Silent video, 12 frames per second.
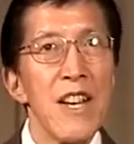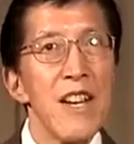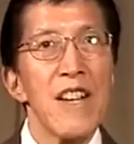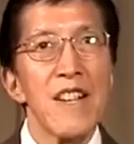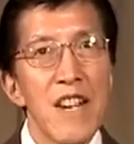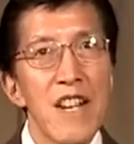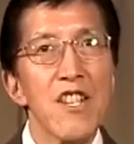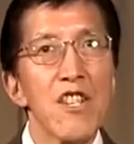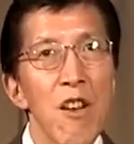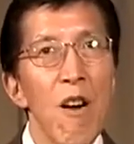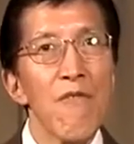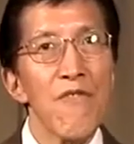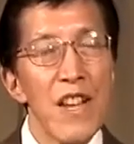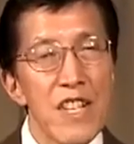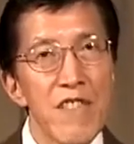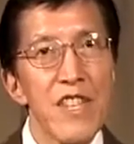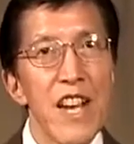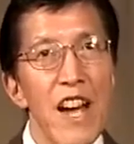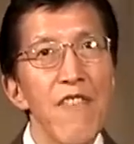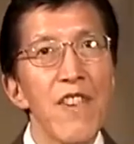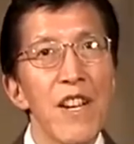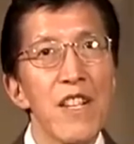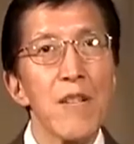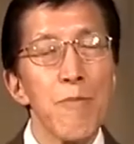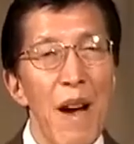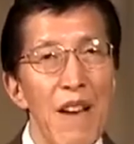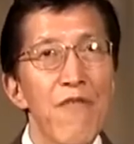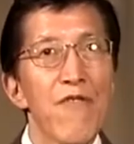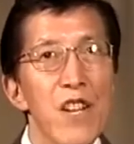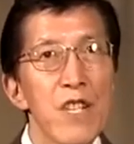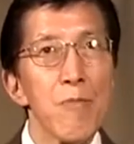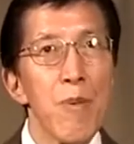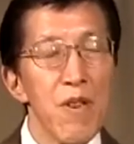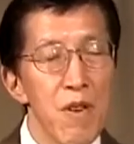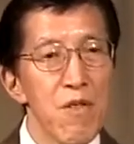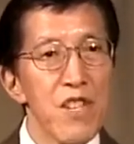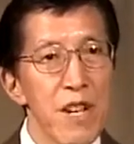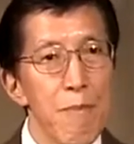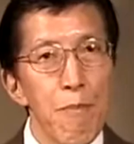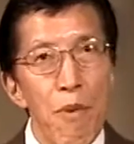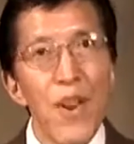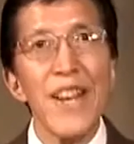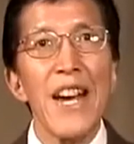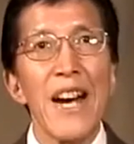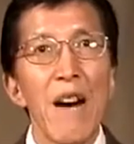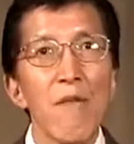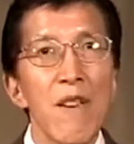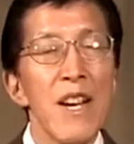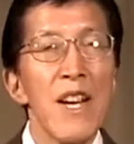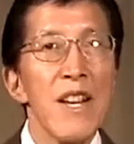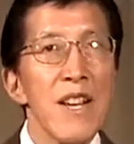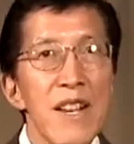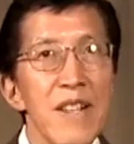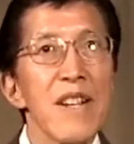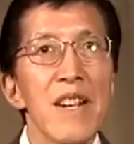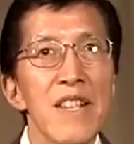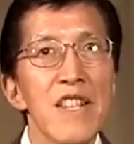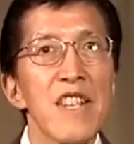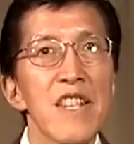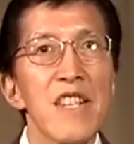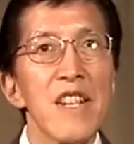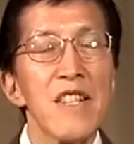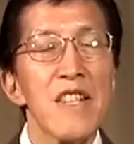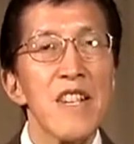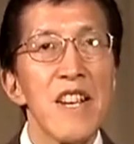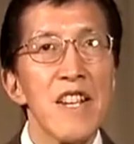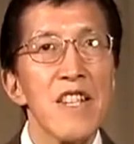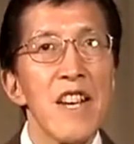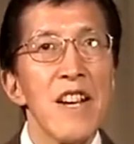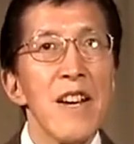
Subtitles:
in Gestalt that is evidenced by Fritz Perls and pointing out inconsistencies,